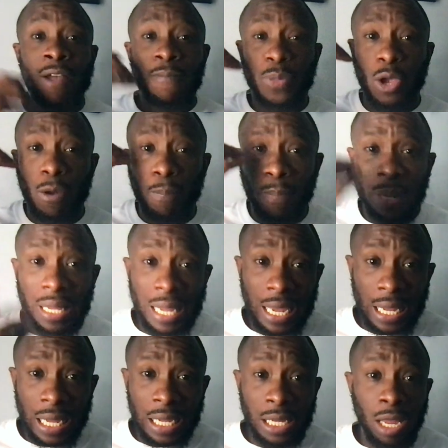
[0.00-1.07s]
they're
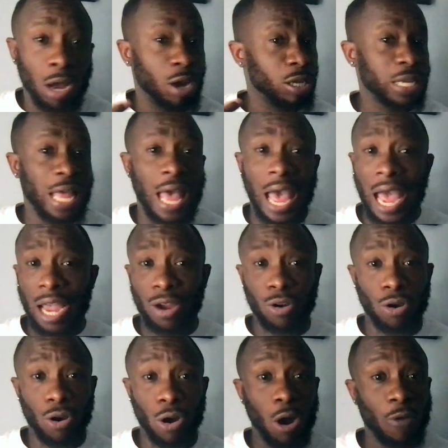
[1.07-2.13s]
playing on the
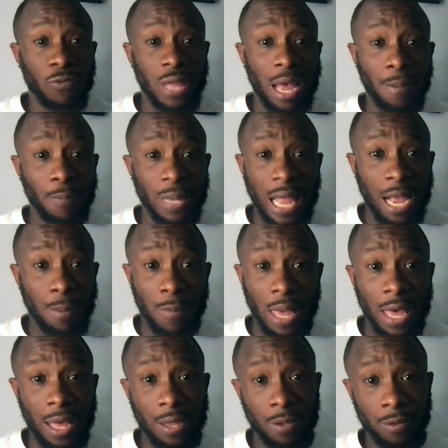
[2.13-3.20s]
anger of that black
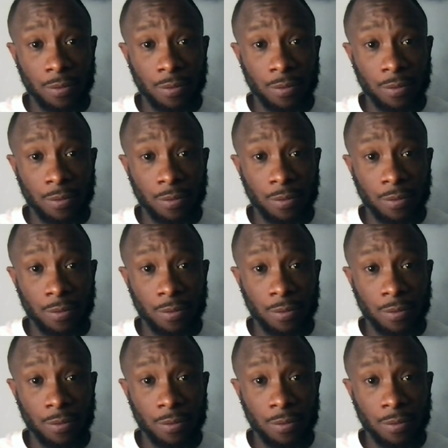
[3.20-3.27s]
man